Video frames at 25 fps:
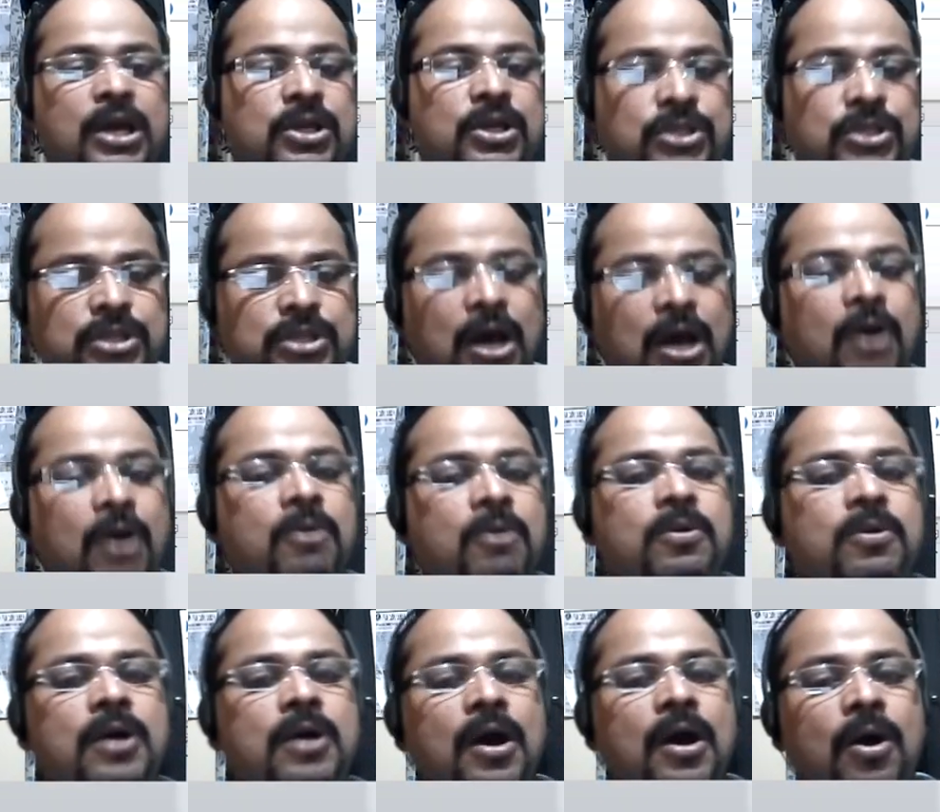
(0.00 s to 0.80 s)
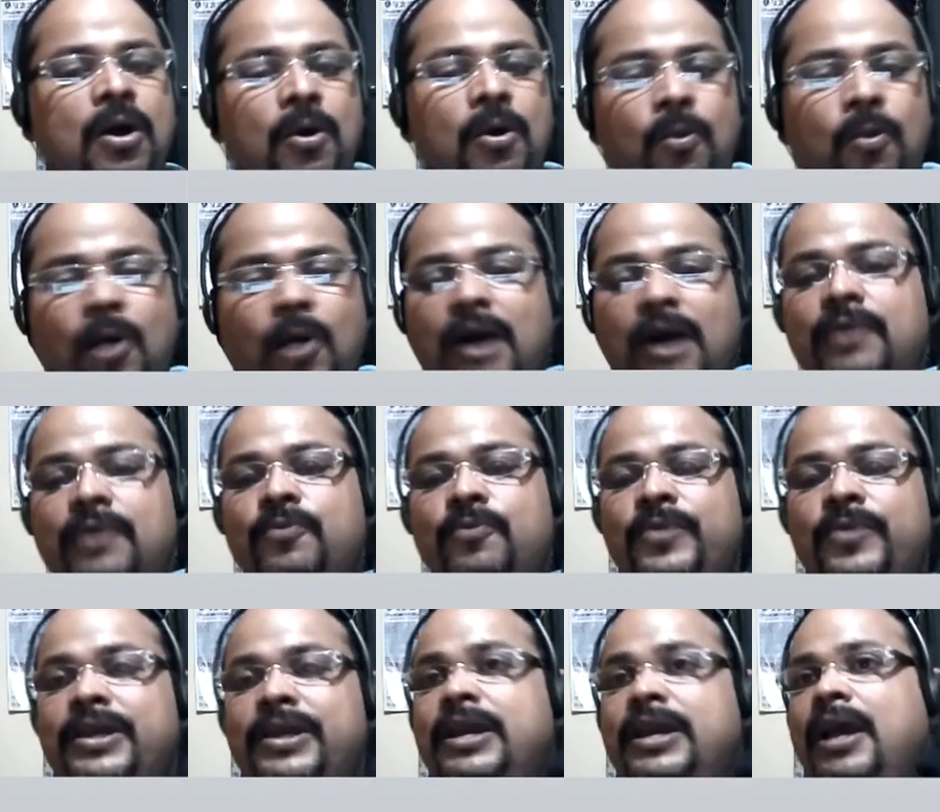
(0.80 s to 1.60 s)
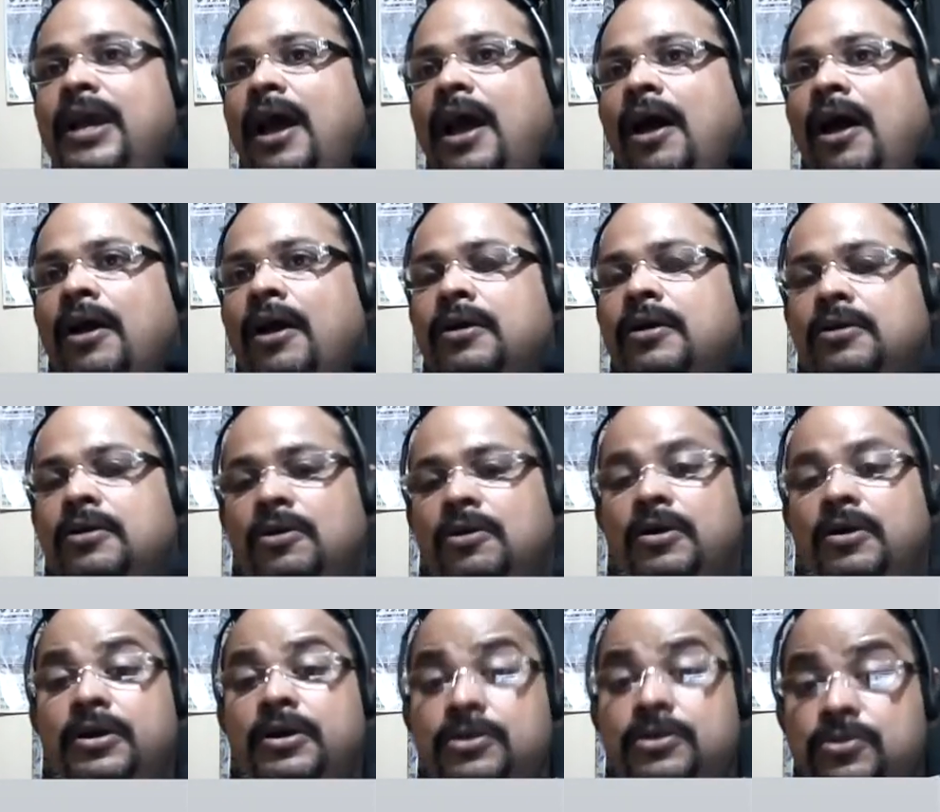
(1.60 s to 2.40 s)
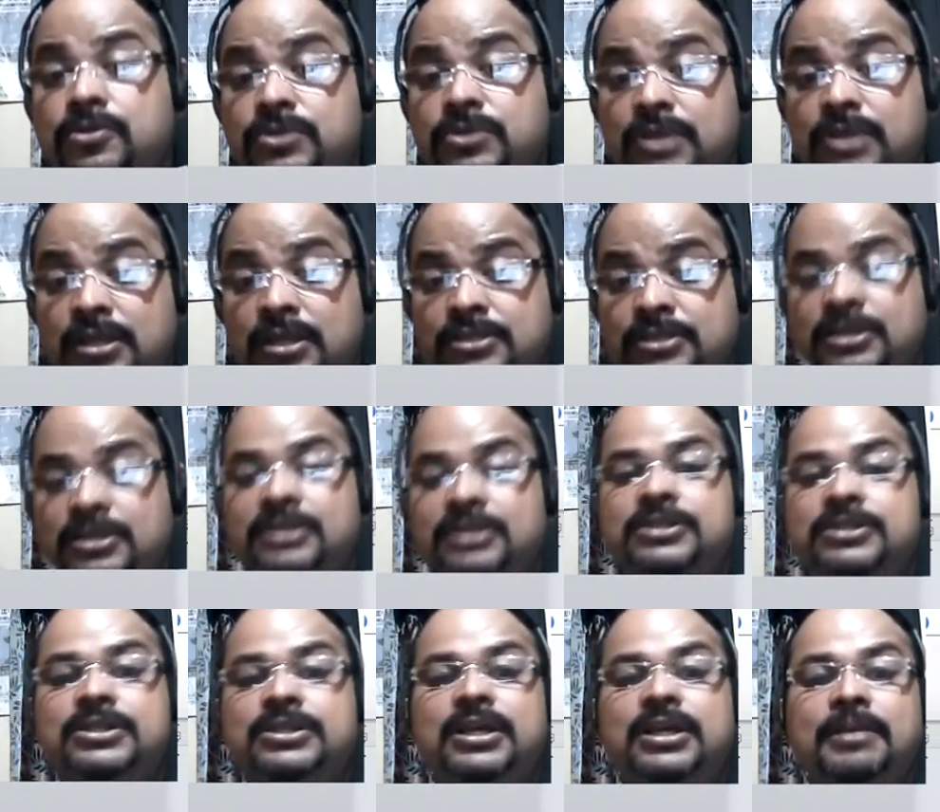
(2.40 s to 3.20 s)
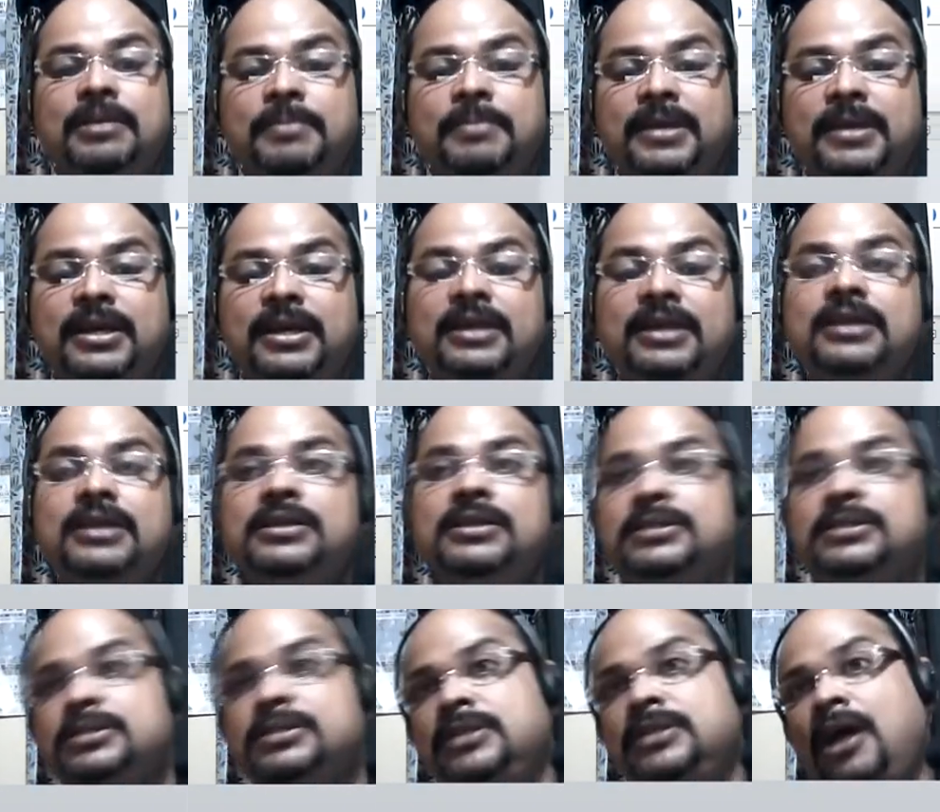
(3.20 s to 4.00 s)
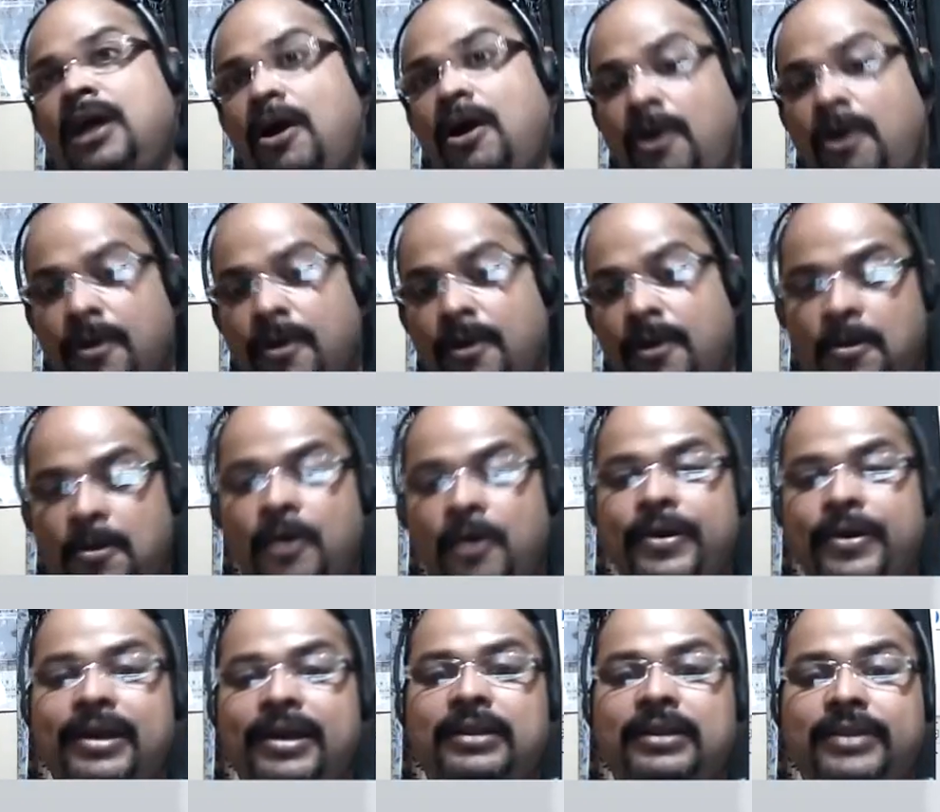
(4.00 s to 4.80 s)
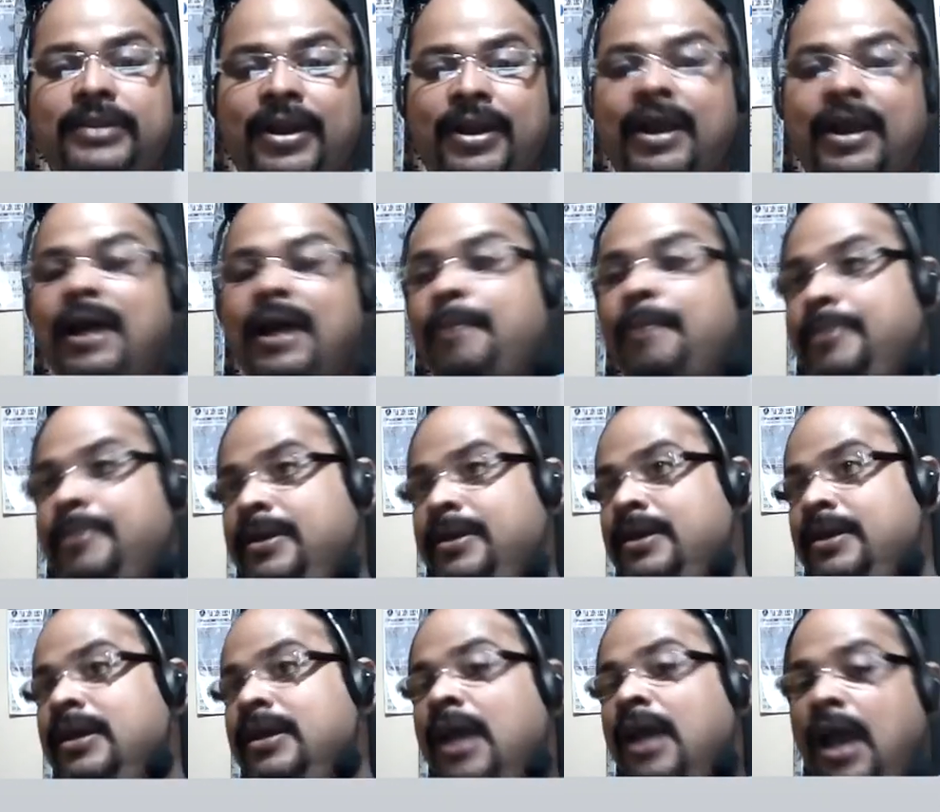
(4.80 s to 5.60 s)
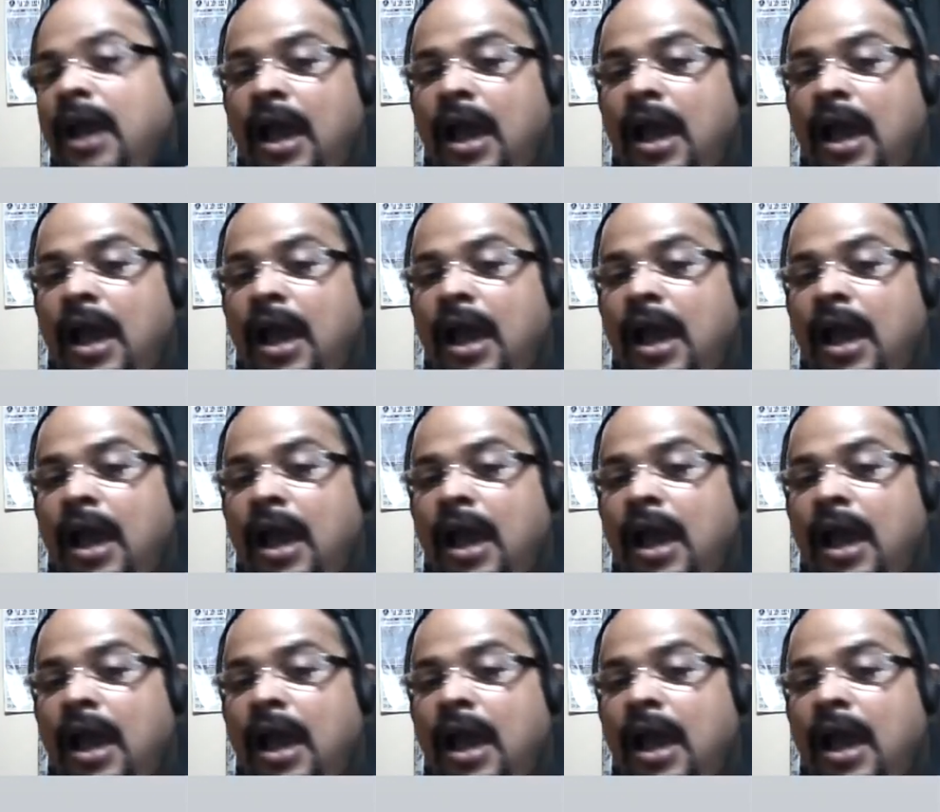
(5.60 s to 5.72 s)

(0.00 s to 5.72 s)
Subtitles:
So what we are going to suggest him is the hormonal therapy,